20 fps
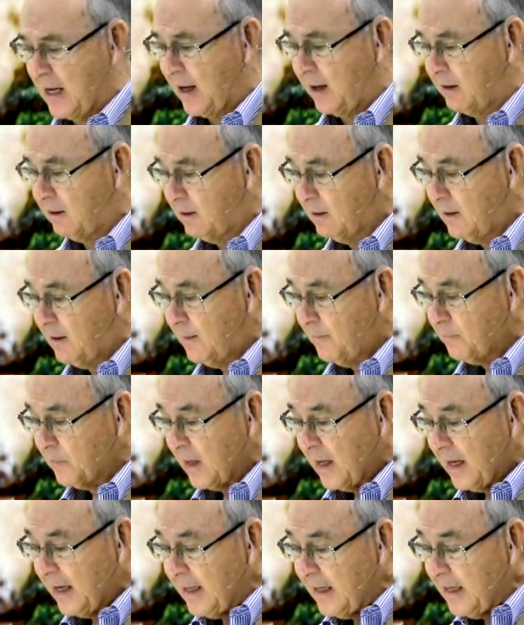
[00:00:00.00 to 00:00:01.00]
did,
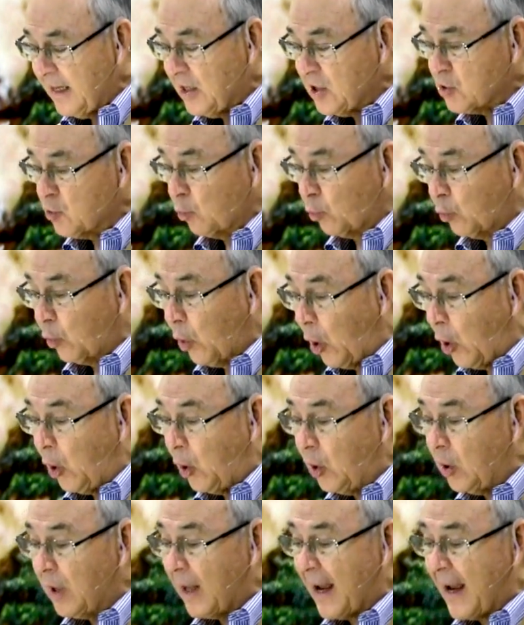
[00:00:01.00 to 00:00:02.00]
in his
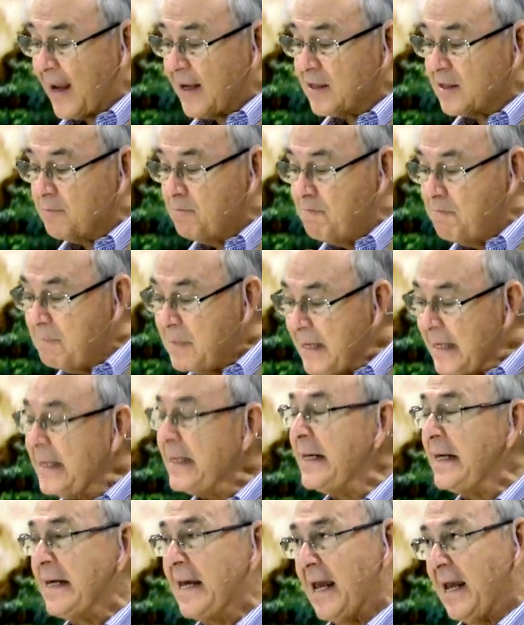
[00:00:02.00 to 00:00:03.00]
role as
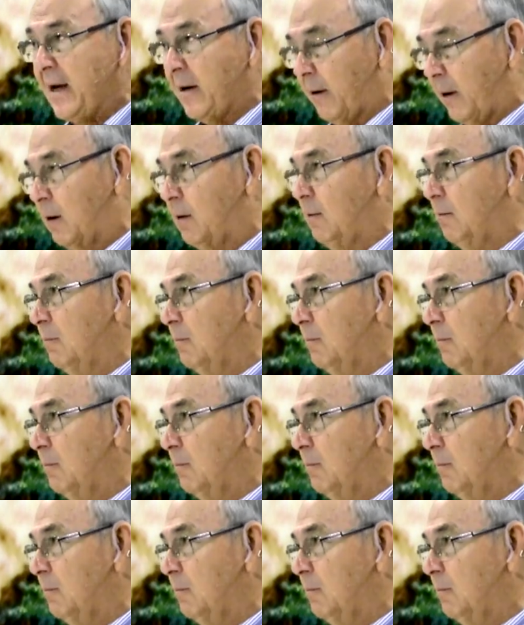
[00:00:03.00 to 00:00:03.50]
mediator.